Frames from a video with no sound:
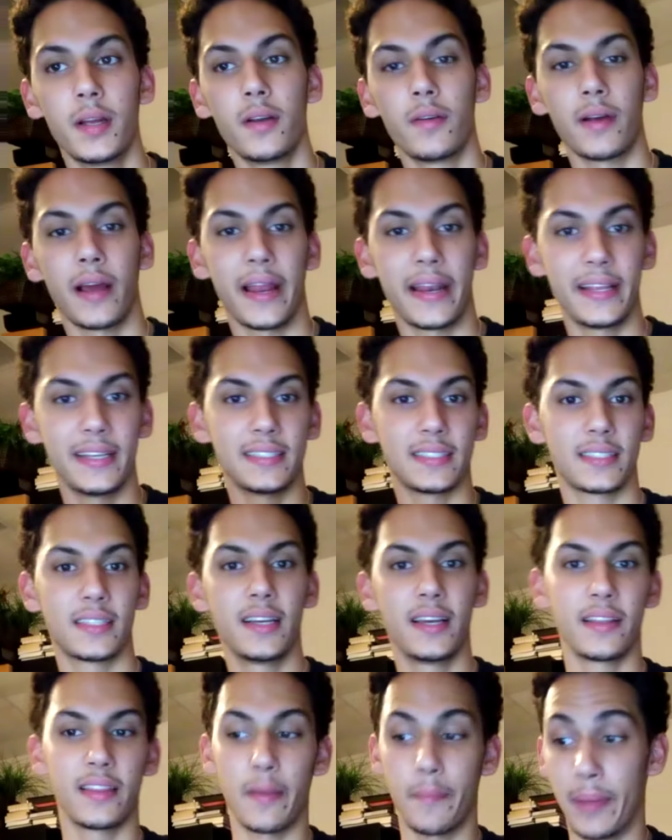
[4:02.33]
Right, his
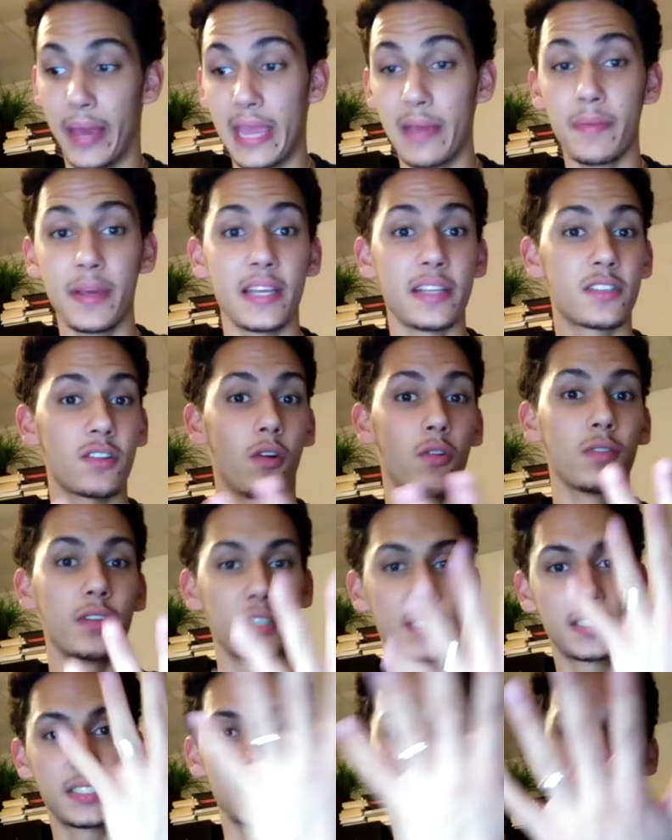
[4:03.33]
the baby's
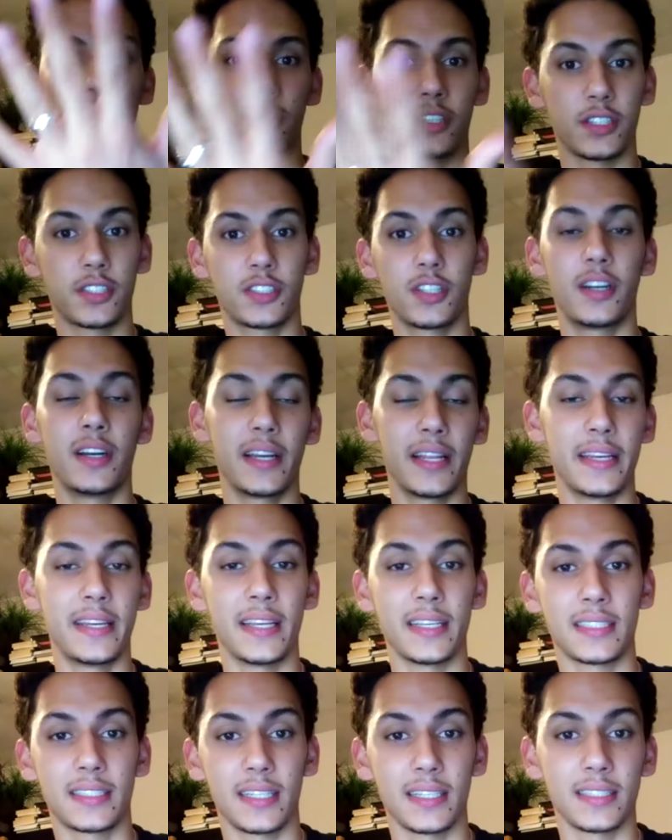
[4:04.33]
older sister stood at a
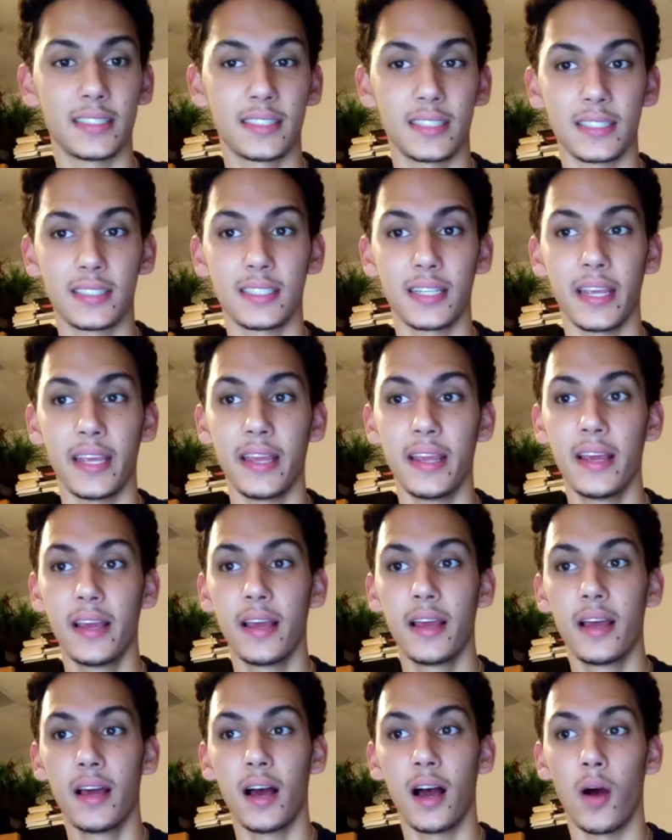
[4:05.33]
distance to see
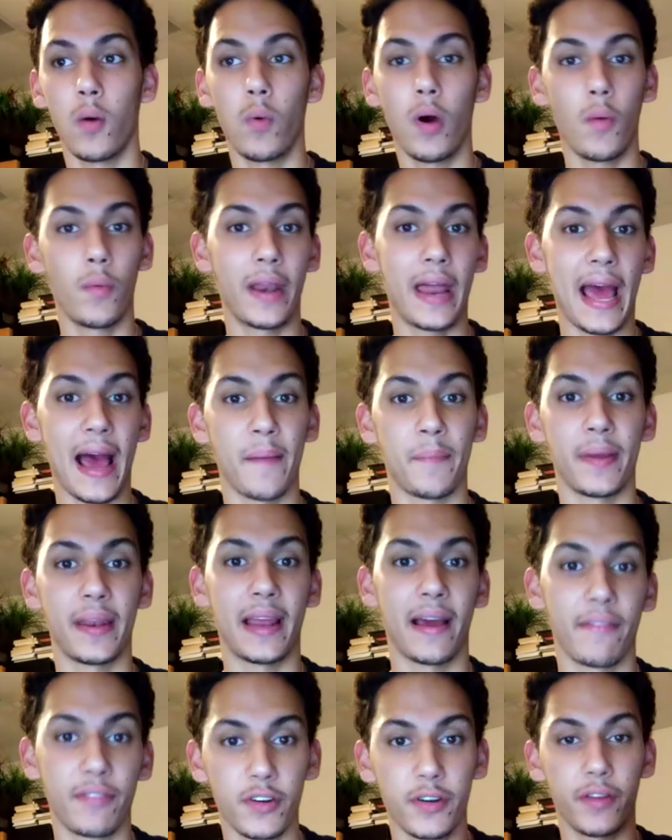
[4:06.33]
uh, what would happen
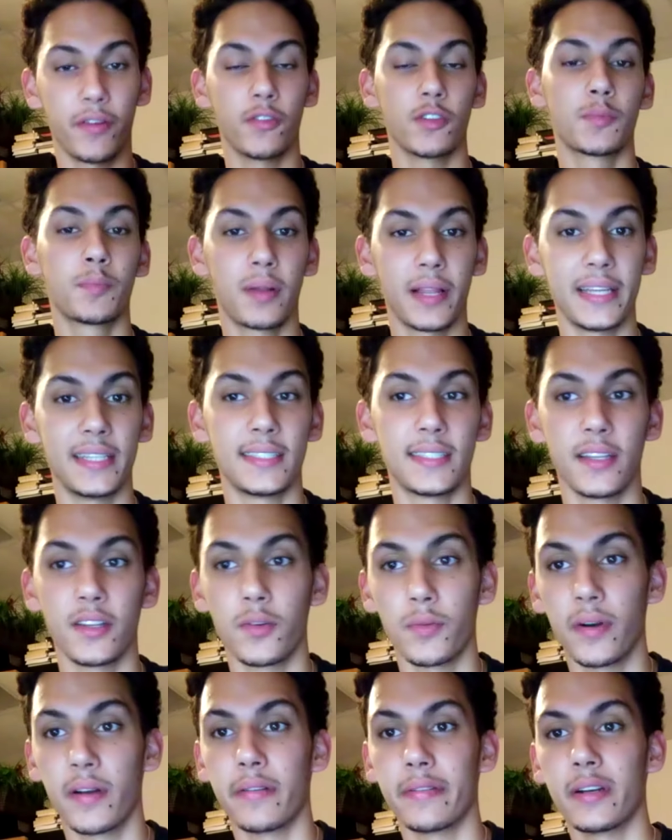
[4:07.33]
after he was placed in the
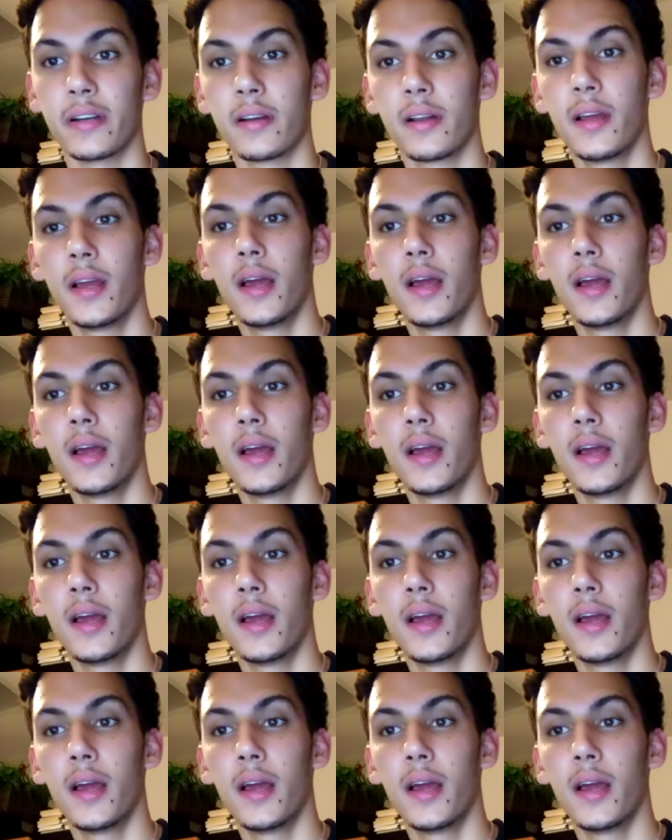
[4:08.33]
river.